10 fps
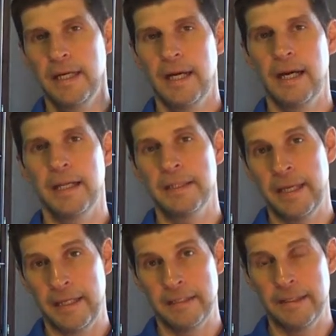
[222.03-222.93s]

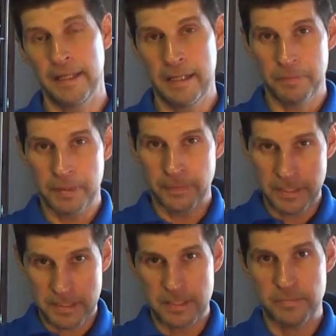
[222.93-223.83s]
and probably
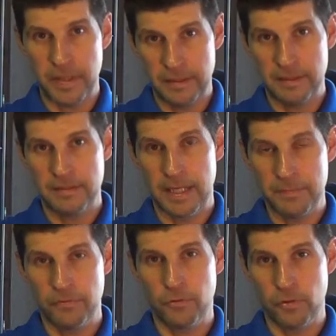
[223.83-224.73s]
suspended type
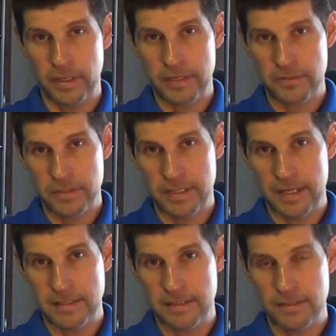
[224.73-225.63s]
of core
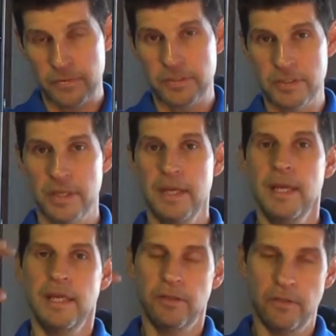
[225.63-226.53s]
exercises, which is
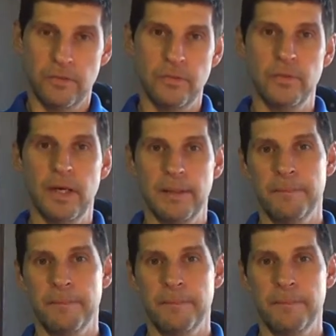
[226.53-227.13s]
you could do